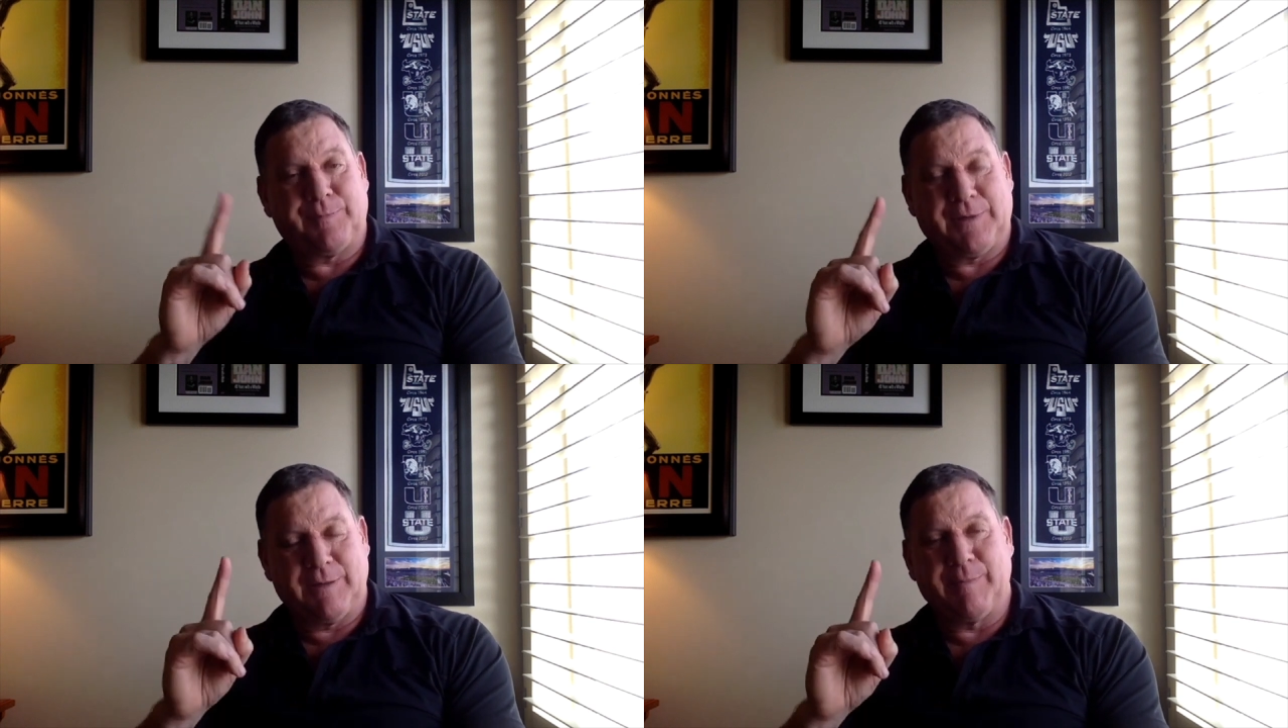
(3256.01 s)

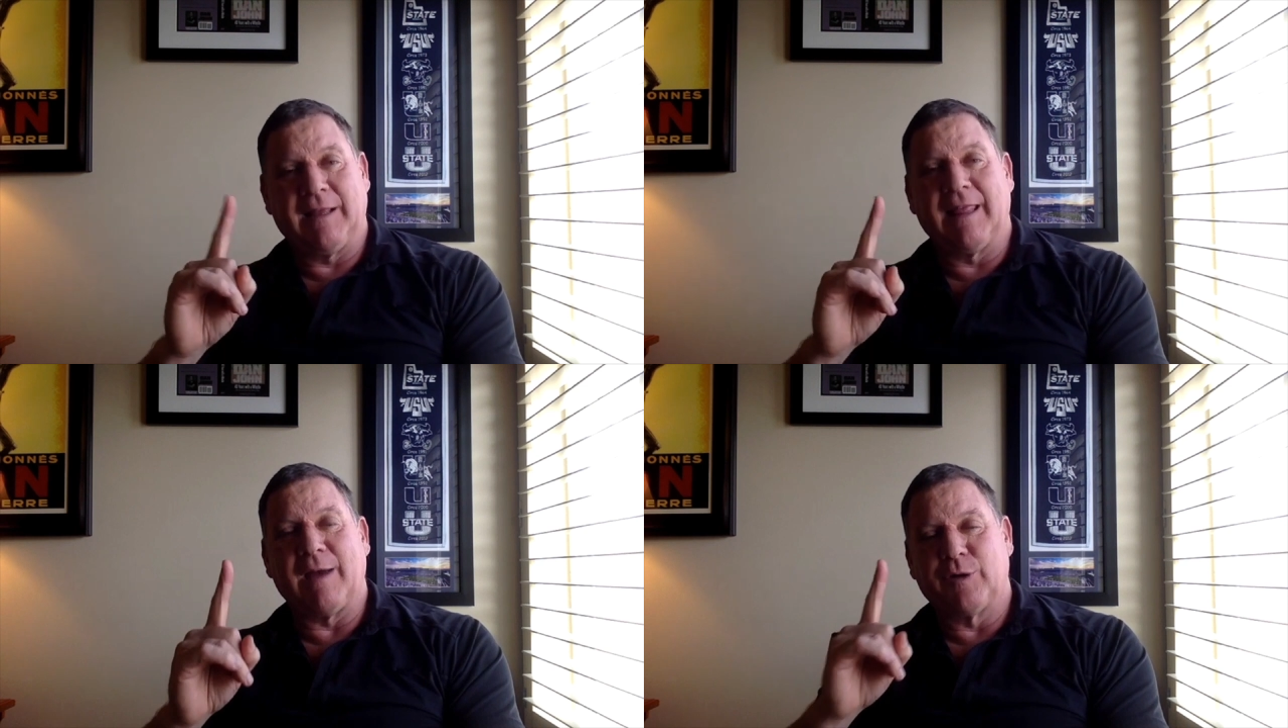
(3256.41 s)
to be
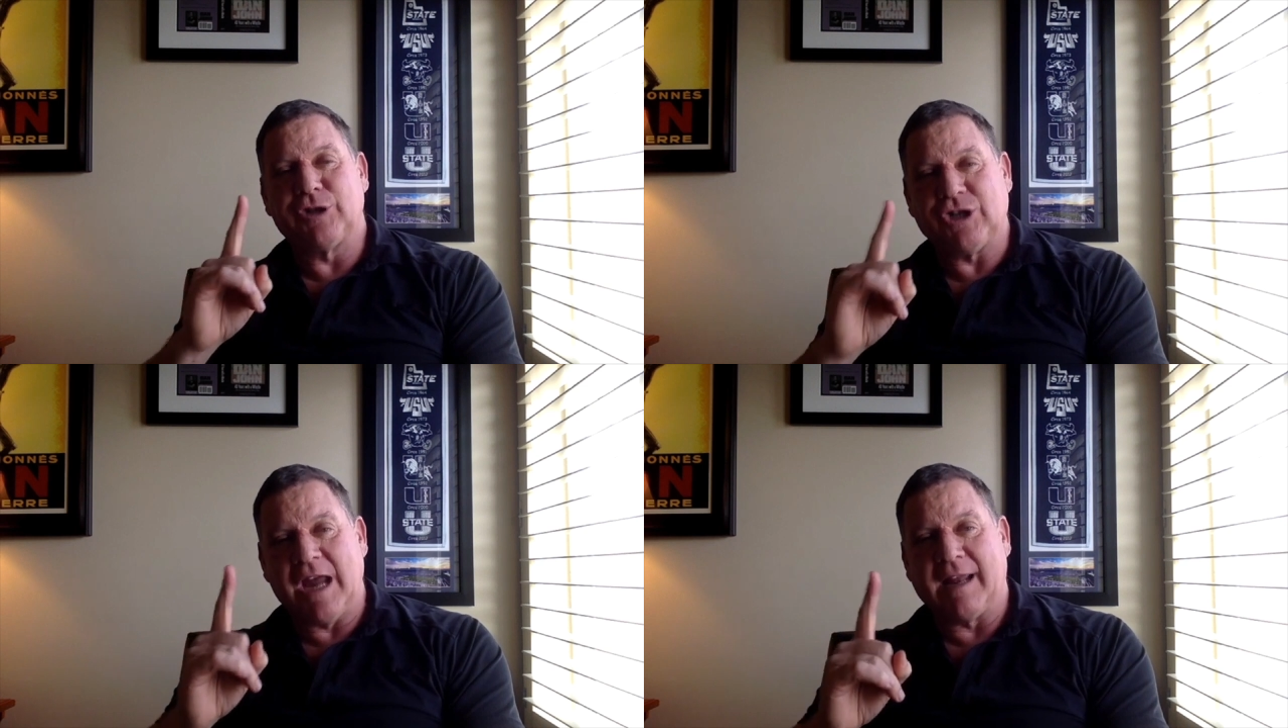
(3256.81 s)
like what
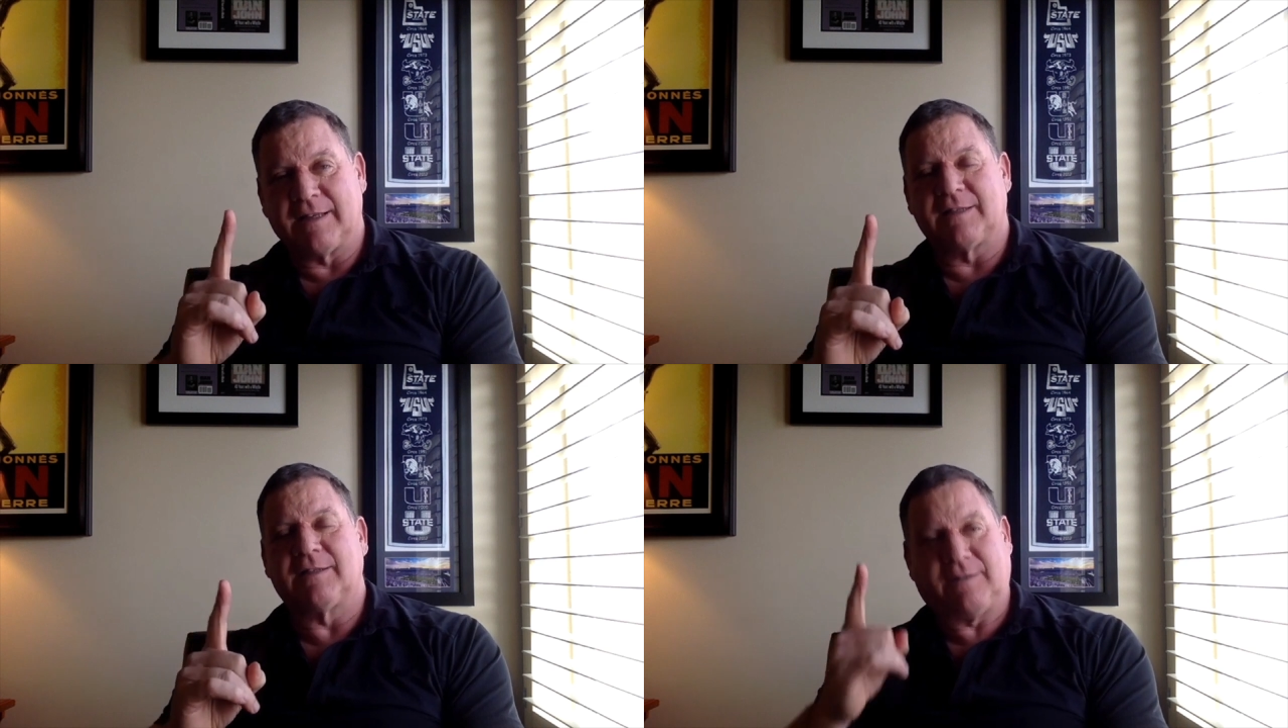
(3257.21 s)

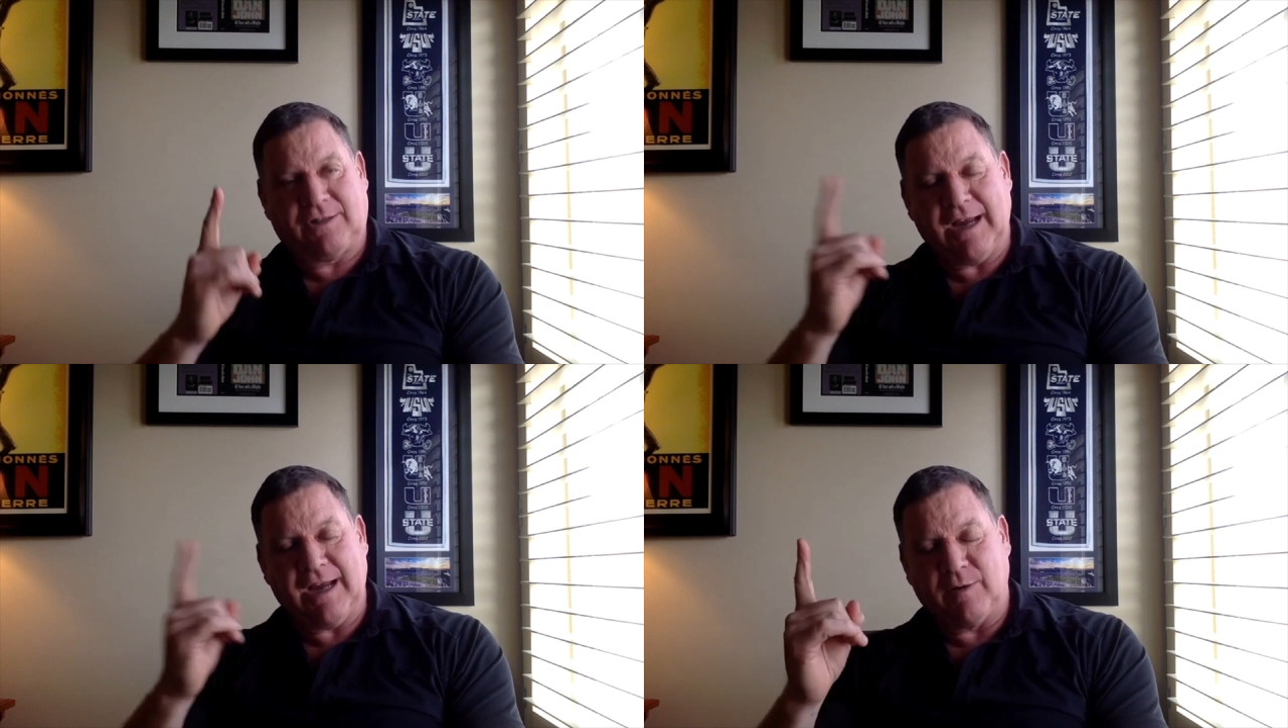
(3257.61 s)
Janus
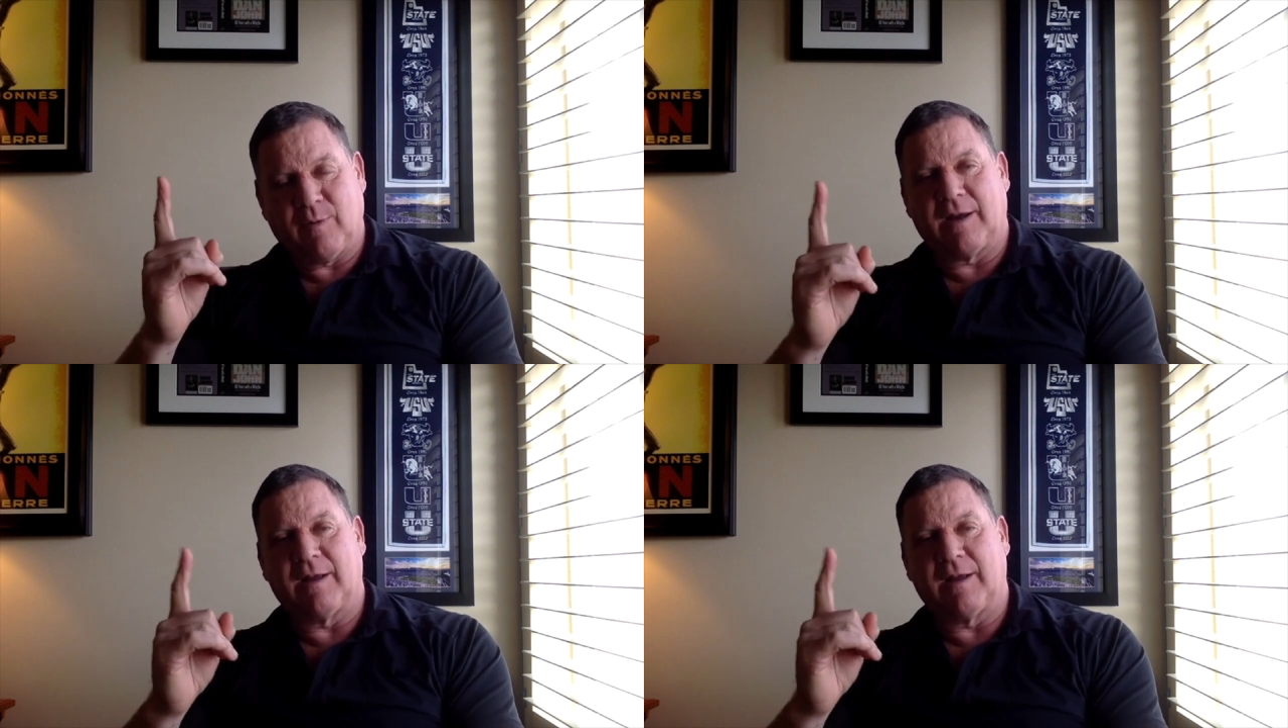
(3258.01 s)
January.